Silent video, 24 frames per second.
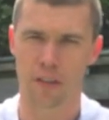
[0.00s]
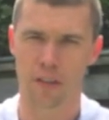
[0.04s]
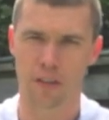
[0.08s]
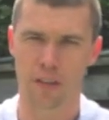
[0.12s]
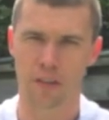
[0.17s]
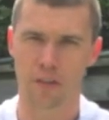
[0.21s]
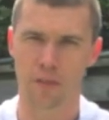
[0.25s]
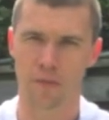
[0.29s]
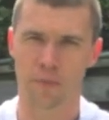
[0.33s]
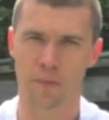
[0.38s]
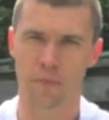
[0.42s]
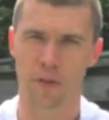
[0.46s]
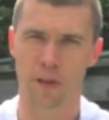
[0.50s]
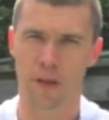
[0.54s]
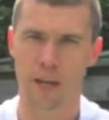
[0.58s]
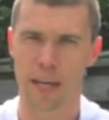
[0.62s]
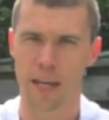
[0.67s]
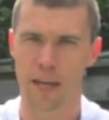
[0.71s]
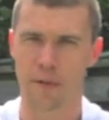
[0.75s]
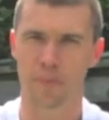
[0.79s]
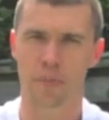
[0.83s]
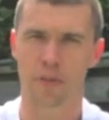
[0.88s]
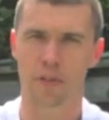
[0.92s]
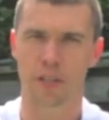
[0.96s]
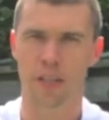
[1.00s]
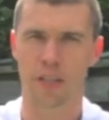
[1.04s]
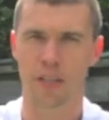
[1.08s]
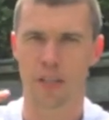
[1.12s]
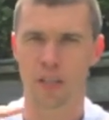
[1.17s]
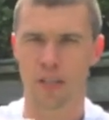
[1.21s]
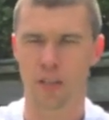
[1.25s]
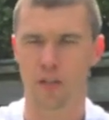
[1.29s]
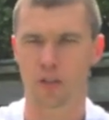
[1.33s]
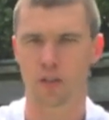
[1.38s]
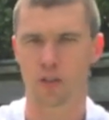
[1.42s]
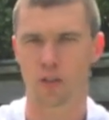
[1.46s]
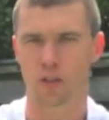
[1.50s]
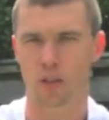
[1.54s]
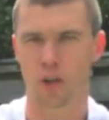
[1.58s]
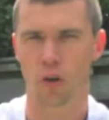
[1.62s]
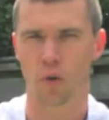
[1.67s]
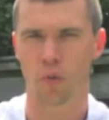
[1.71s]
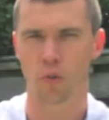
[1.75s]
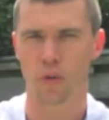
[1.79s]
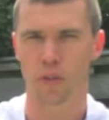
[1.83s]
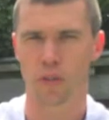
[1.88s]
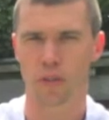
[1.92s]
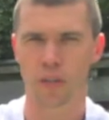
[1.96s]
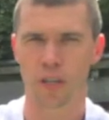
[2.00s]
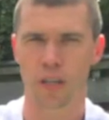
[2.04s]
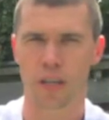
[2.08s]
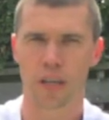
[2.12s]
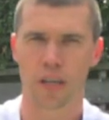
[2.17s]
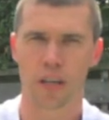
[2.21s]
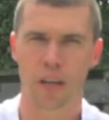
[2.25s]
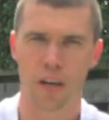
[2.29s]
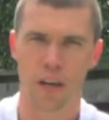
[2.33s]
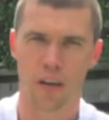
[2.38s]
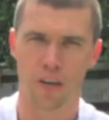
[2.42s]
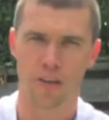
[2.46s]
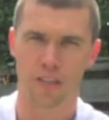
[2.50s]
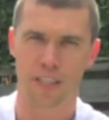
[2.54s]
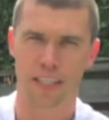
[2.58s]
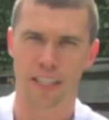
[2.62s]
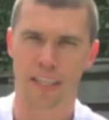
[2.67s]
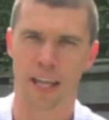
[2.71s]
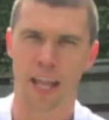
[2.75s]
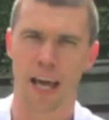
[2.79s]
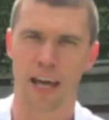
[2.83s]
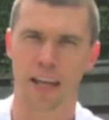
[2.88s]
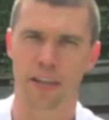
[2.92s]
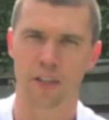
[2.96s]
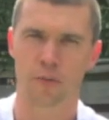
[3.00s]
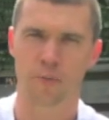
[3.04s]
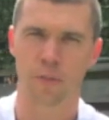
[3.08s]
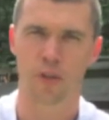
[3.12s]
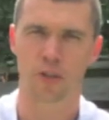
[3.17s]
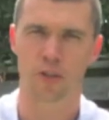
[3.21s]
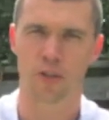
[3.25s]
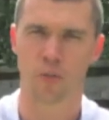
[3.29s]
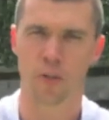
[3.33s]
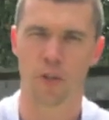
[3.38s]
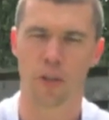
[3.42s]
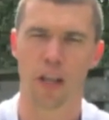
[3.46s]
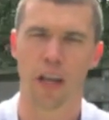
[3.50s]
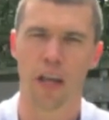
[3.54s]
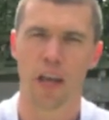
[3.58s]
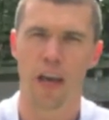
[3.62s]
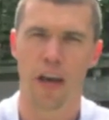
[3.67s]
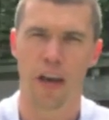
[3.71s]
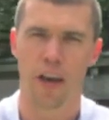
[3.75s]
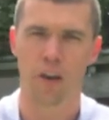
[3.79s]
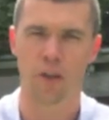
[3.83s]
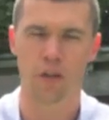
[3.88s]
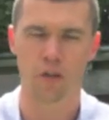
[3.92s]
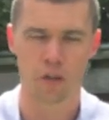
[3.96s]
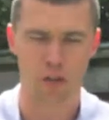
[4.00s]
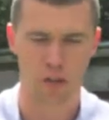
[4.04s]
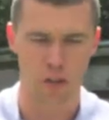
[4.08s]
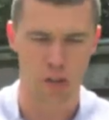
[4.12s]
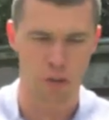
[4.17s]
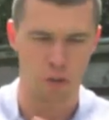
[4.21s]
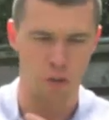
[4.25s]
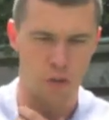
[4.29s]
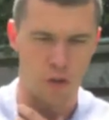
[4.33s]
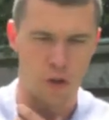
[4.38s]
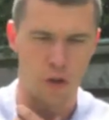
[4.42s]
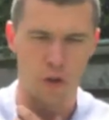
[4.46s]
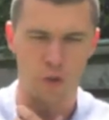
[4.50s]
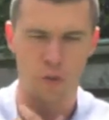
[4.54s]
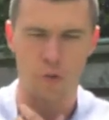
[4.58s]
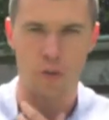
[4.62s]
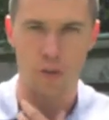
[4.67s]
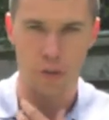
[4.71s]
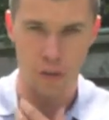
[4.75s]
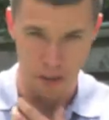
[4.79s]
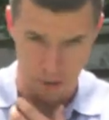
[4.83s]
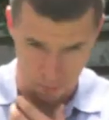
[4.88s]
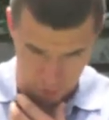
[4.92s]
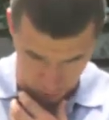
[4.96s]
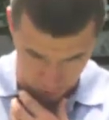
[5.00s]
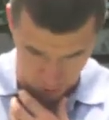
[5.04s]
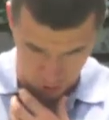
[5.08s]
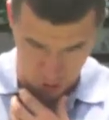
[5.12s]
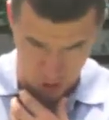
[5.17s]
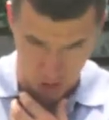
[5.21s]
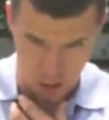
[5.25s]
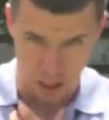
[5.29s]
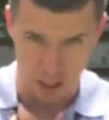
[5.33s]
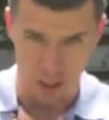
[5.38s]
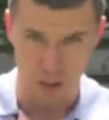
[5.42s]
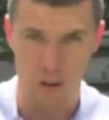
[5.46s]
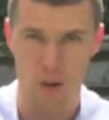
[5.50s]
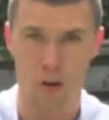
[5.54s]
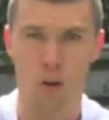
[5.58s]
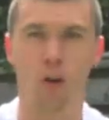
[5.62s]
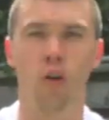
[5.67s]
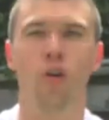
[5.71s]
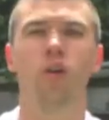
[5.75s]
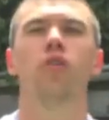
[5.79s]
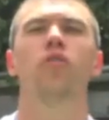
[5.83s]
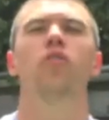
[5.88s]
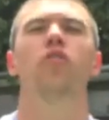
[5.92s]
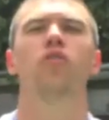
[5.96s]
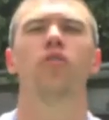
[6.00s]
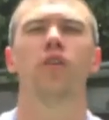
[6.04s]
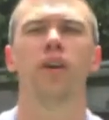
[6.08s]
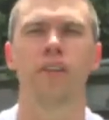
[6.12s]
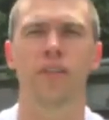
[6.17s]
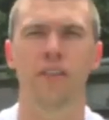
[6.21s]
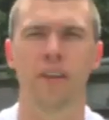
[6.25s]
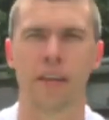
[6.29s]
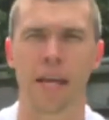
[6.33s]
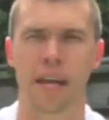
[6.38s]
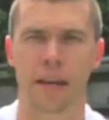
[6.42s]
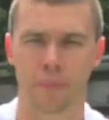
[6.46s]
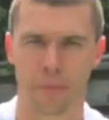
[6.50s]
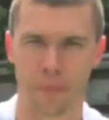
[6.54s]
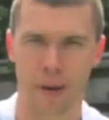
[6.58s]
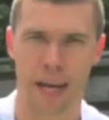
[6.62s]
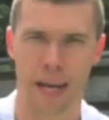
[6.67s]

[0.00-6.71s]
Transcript: your hips and your shoulders are as in line as possible, and also don't dip the chin or crane the neck